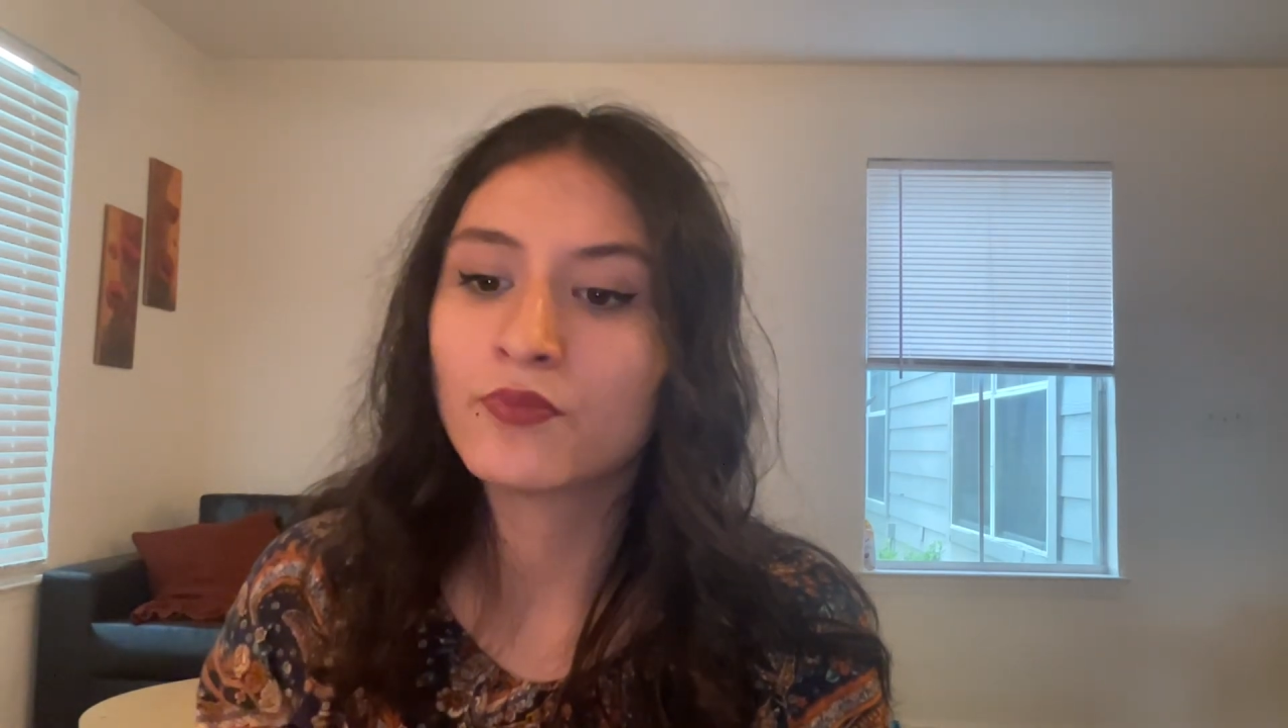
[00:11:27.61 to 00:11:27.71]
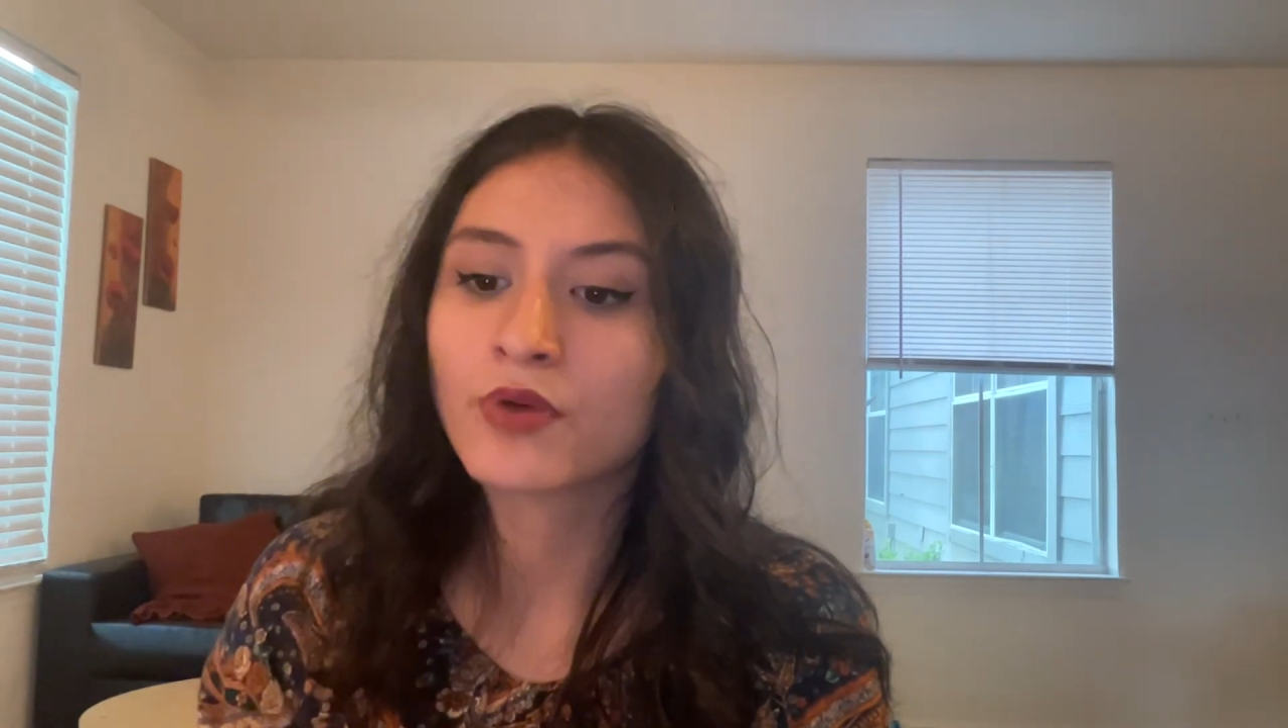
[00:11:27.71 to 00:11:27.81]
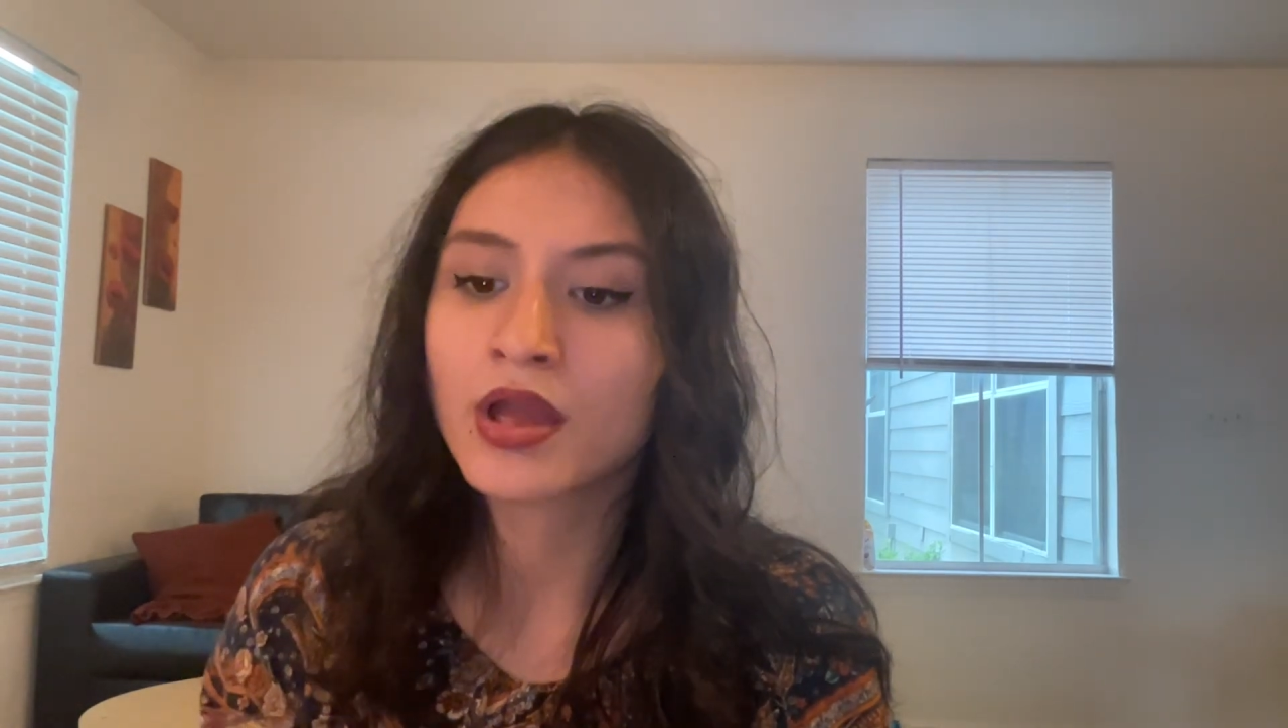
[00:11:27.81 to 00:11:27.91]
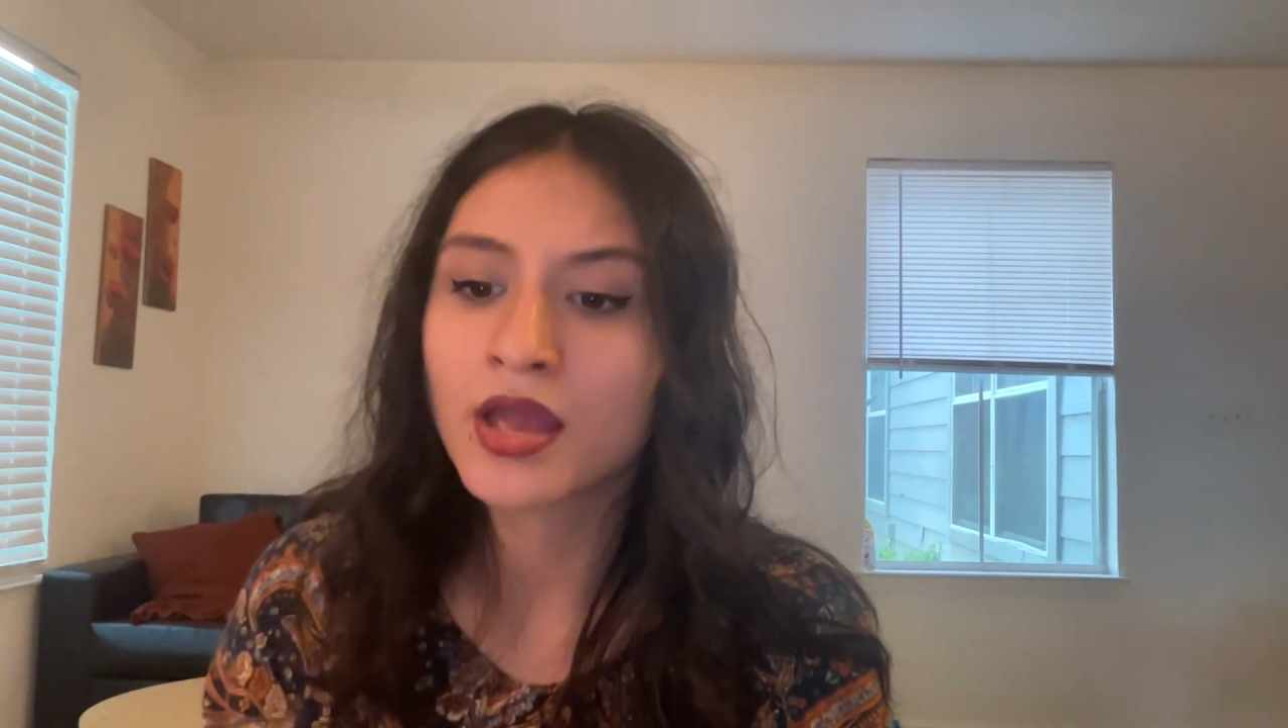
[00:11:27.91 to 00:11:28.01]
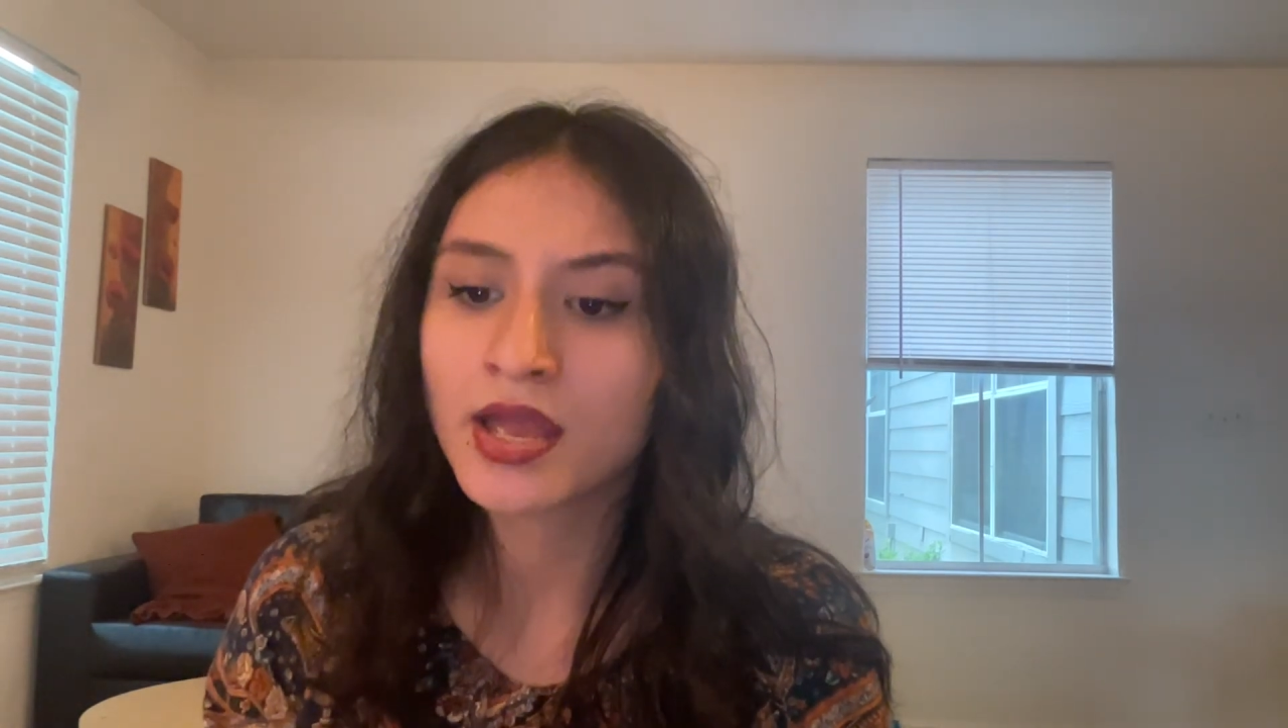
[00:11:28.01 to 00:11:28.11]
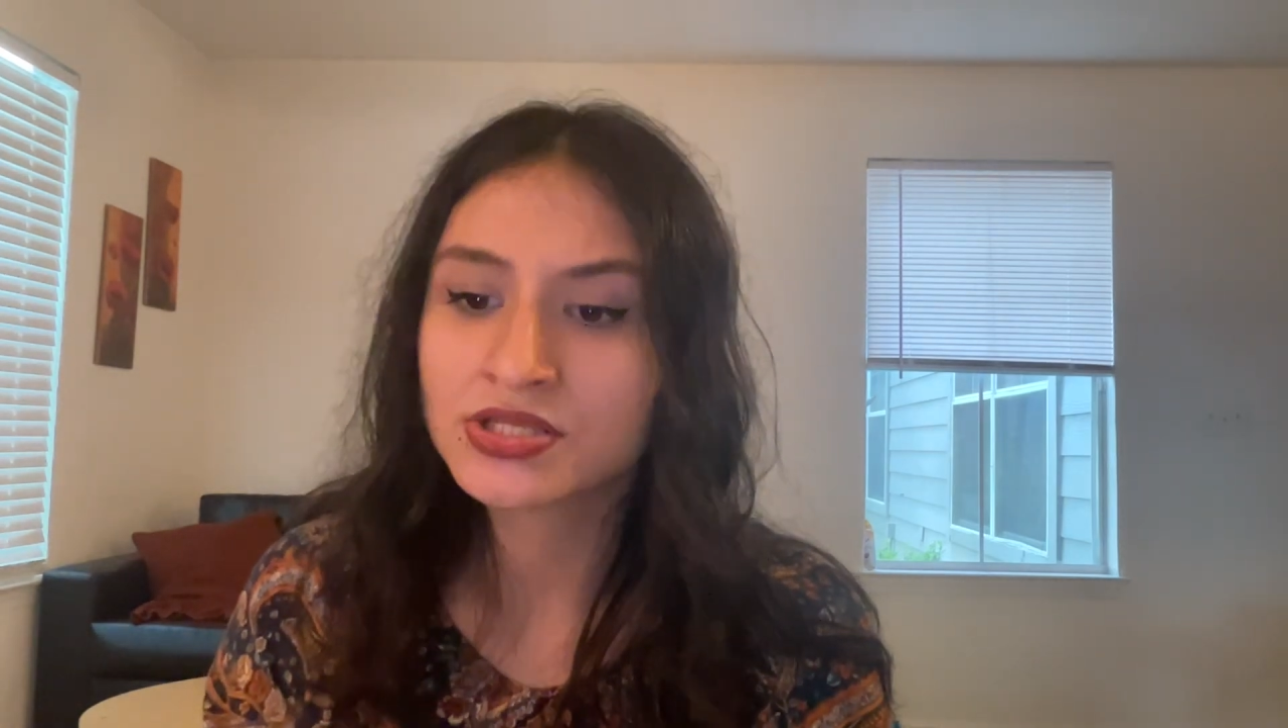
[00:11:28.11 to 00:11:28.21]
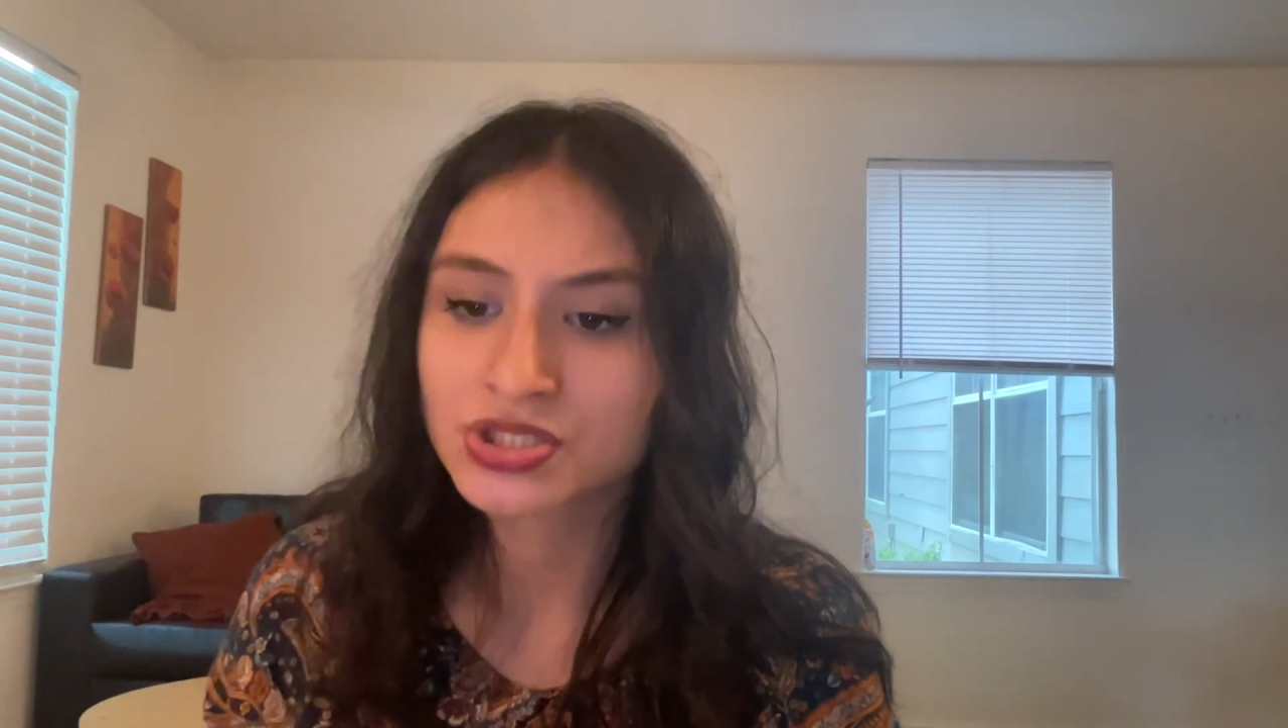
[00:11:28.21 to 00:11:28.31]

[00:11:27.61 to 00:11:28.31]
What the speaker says: re,